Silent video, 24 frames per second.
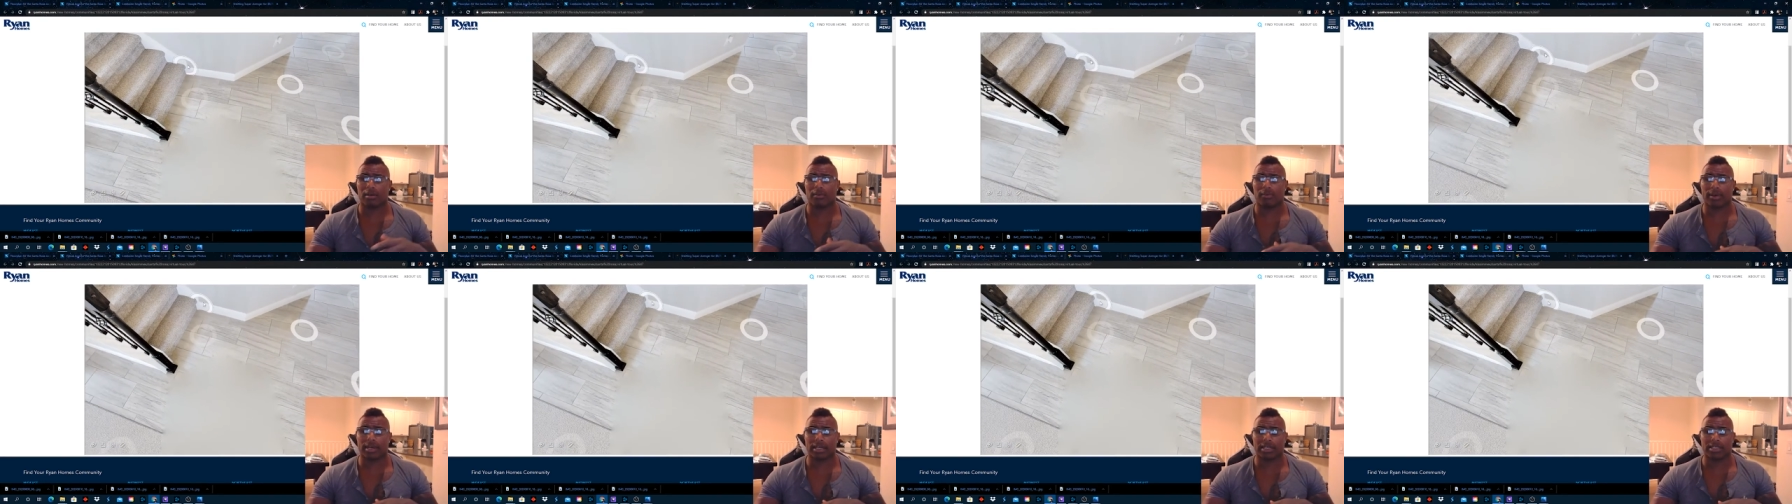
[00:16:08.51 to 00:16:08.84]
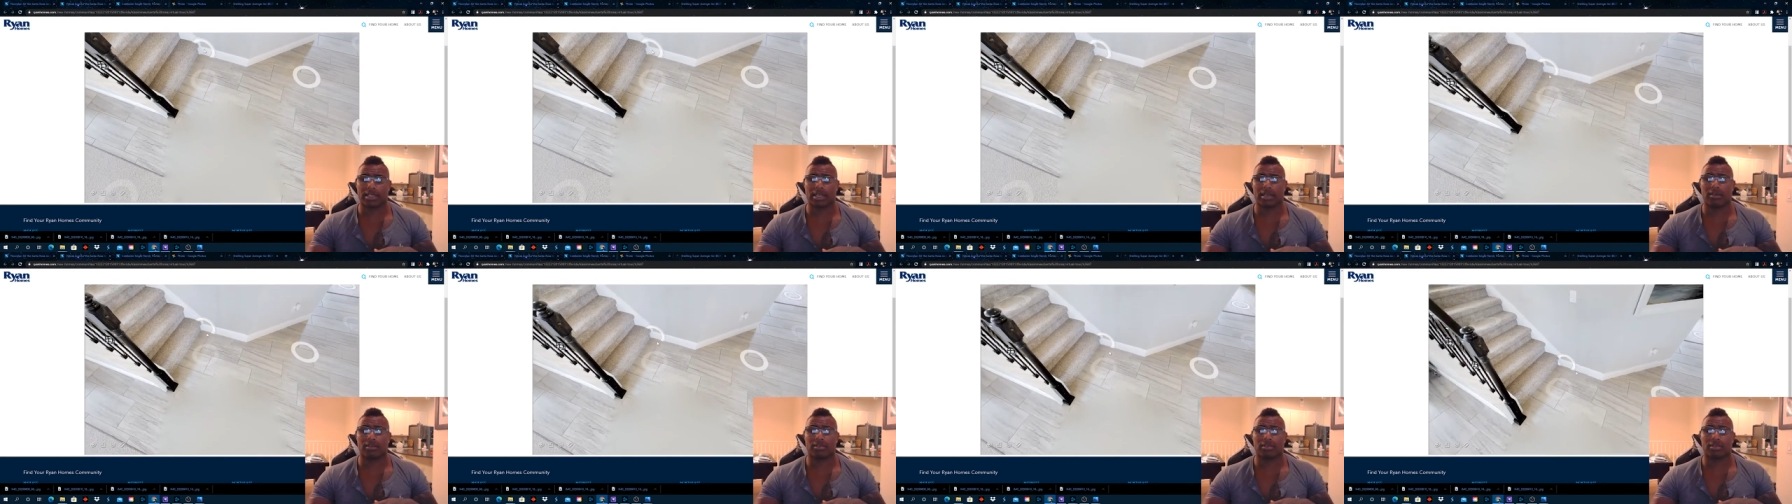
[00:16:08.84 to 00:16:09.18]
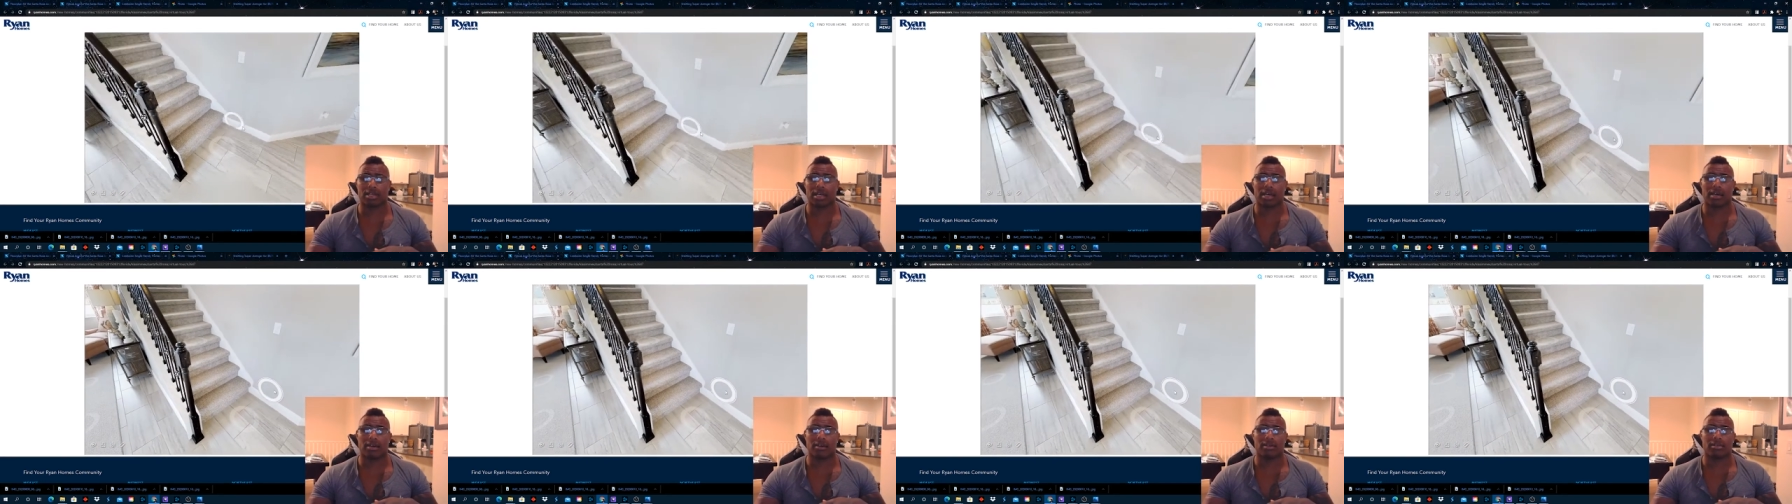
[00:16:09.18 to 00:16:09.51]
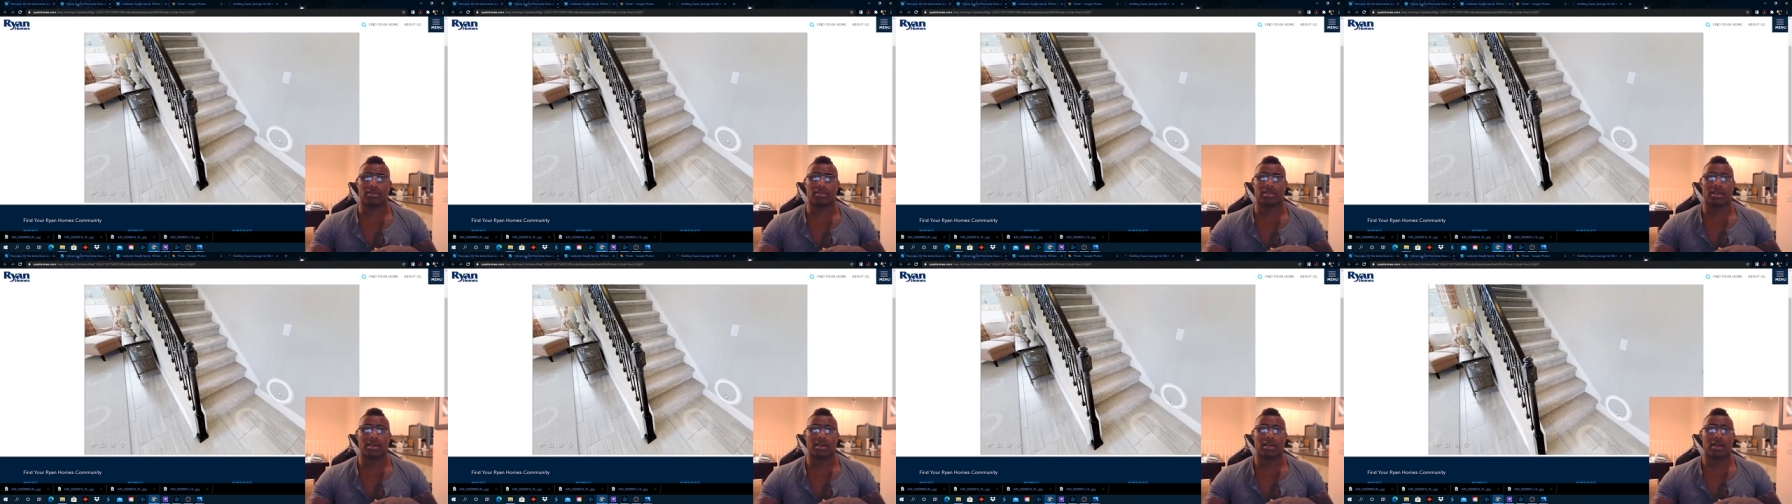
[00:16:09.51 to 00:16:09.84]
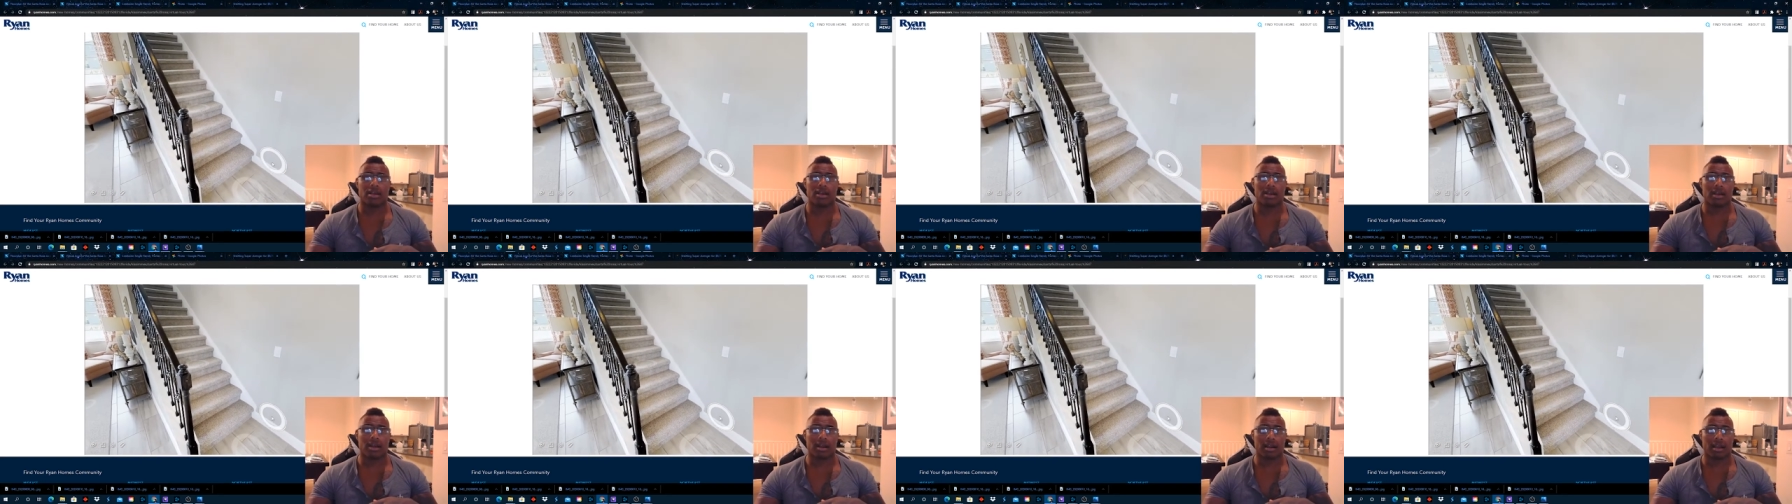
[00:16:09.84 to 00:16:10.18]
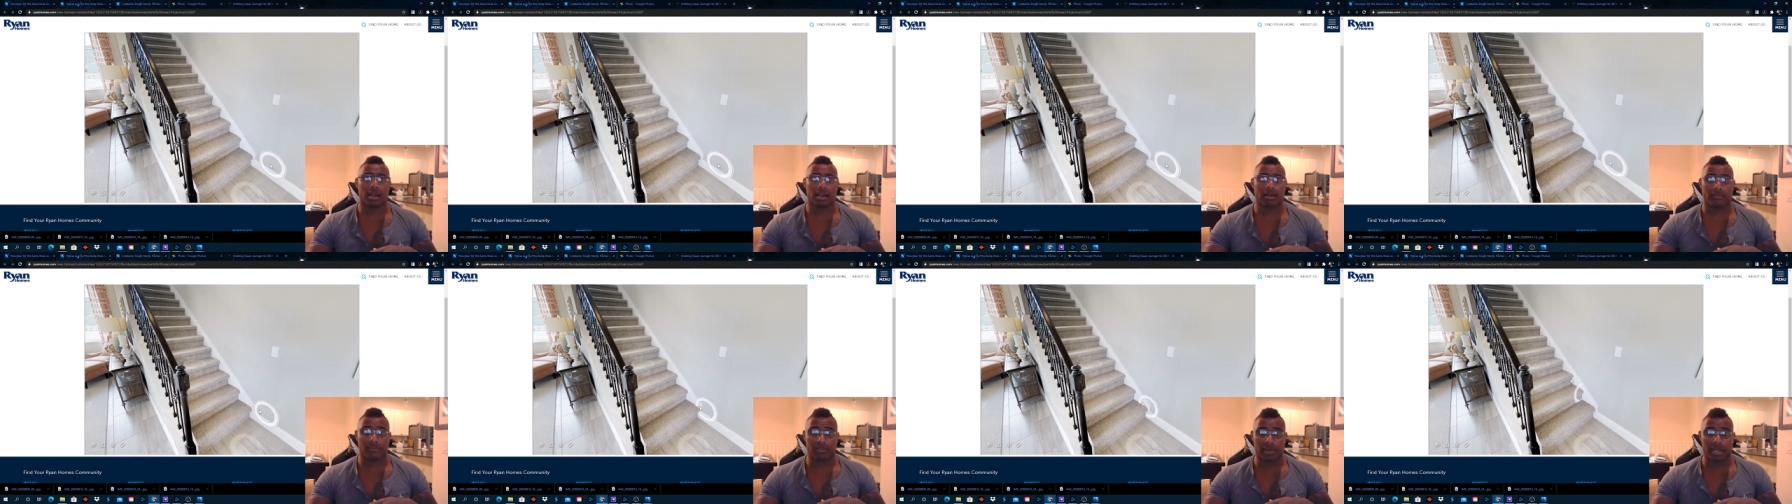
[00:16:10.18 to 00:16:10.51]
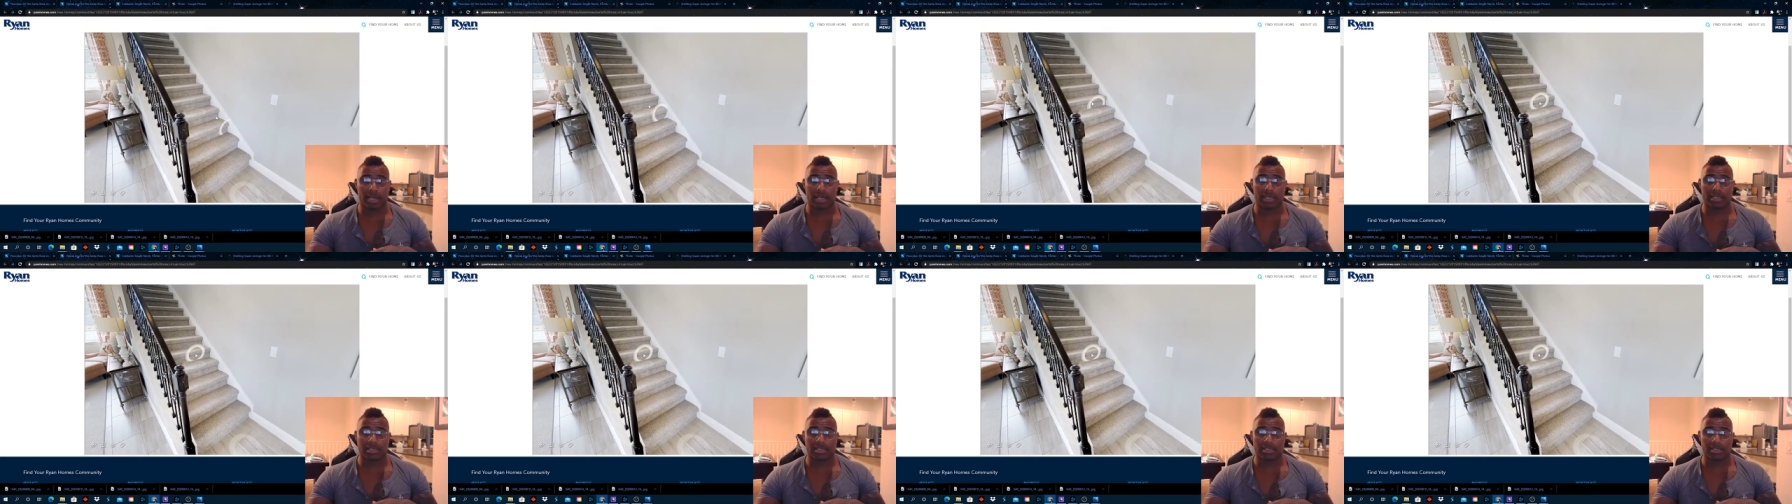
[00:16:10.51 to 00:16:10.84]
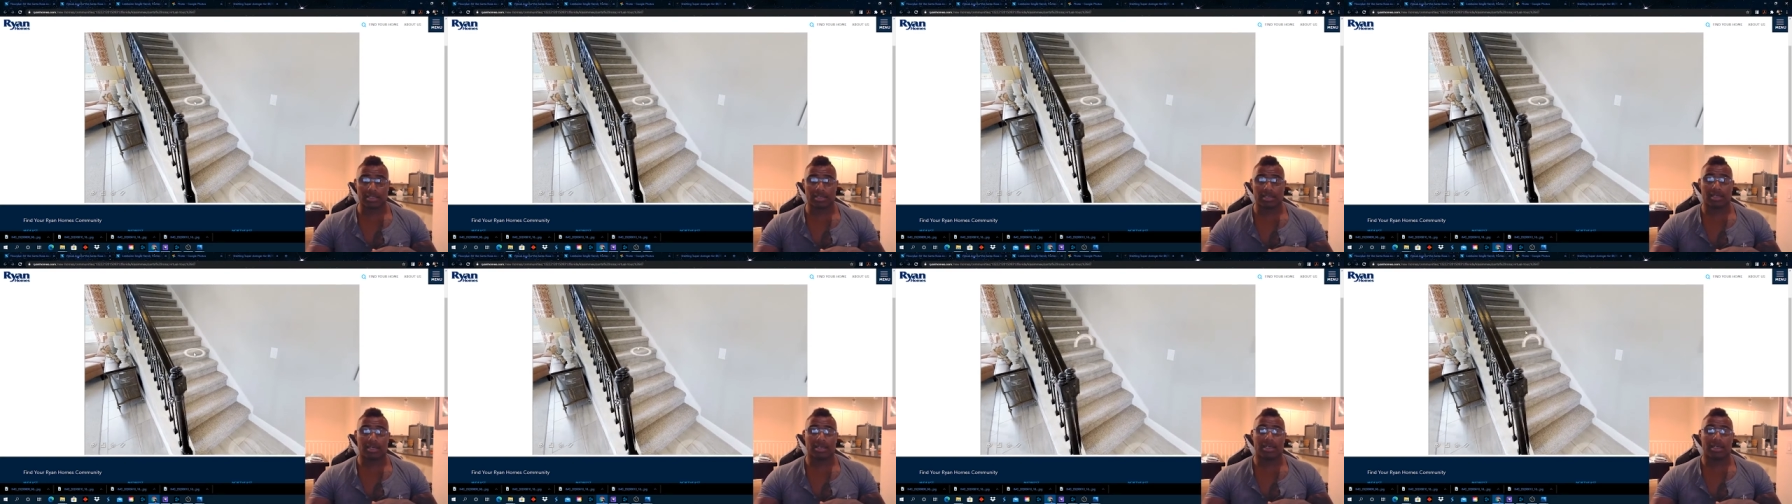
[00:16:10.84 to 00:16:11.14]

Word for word: rectangle tiles are kind of nice.